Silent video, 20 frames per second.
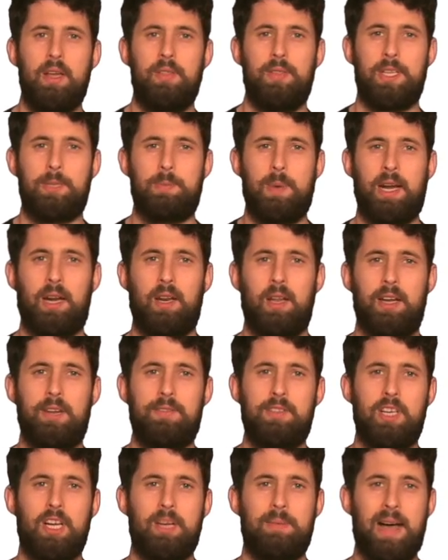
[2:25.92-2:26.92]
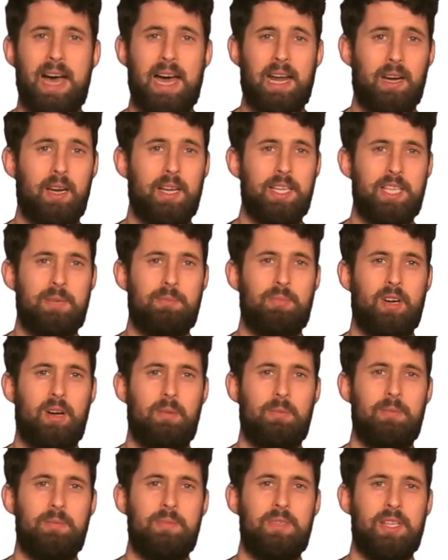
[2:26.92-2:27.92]
They spend a lot of time analysing
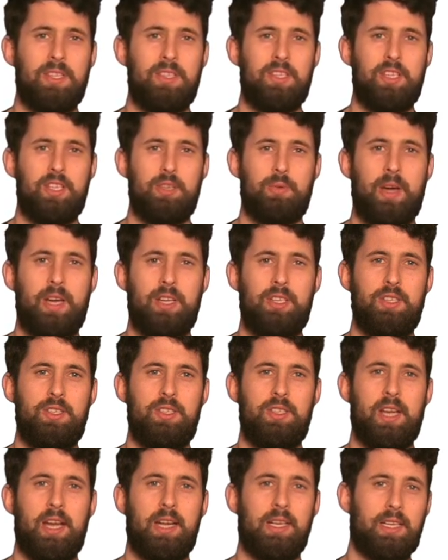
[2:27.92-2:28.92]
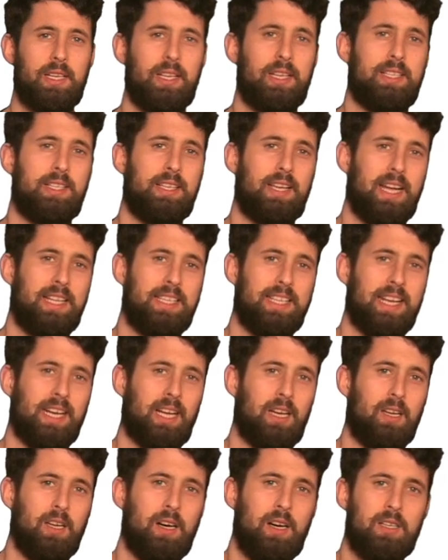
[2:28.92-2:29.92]
problems and situations and can take
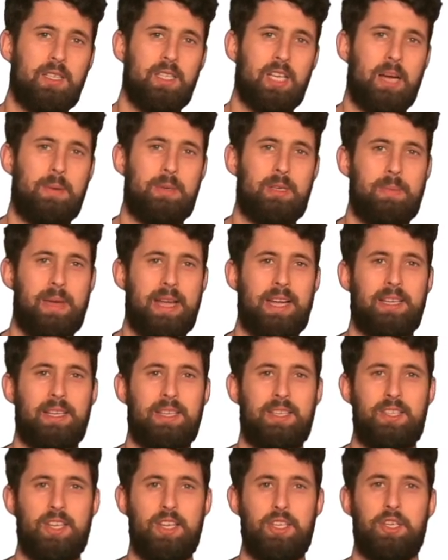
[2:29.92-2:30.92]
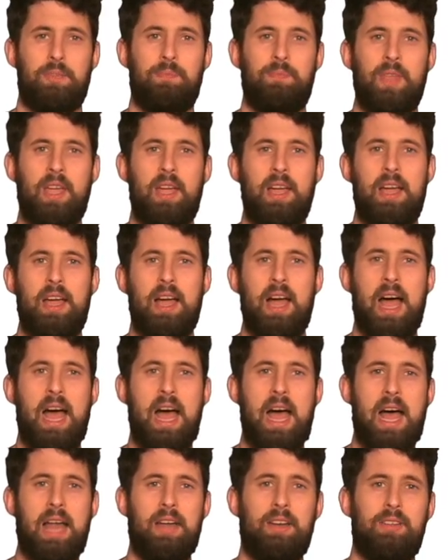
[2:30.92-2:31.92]
a long time to make a decision,
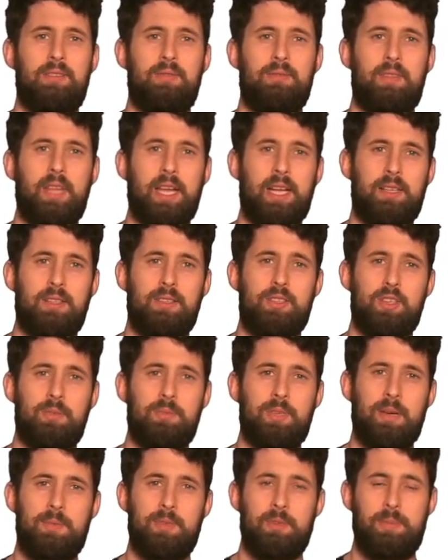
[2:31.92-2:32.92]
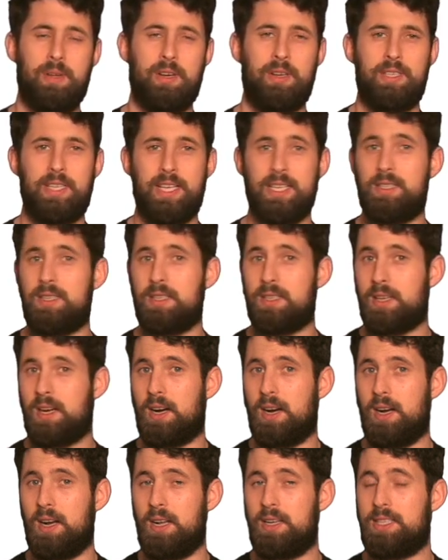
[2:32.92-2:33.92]
and they can sometimes appear distant
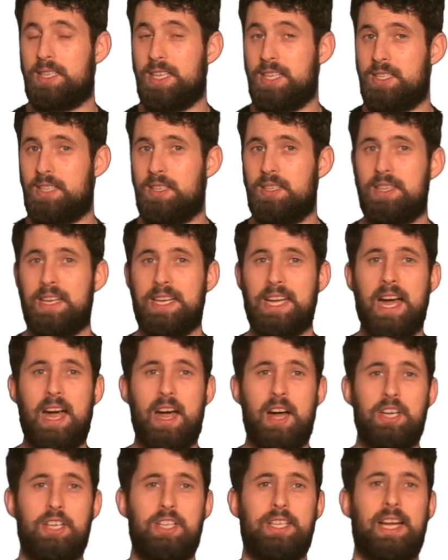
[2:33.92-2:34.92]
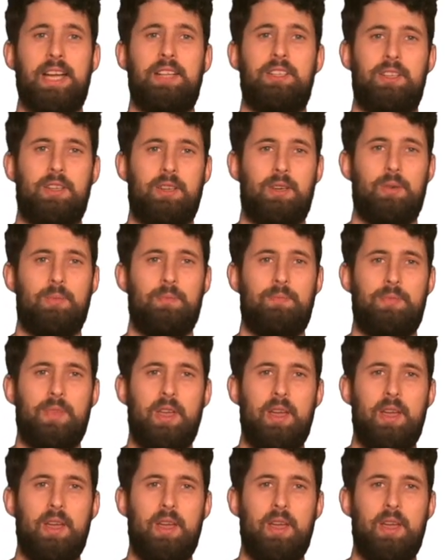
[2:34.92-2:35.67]
and hard to get to know.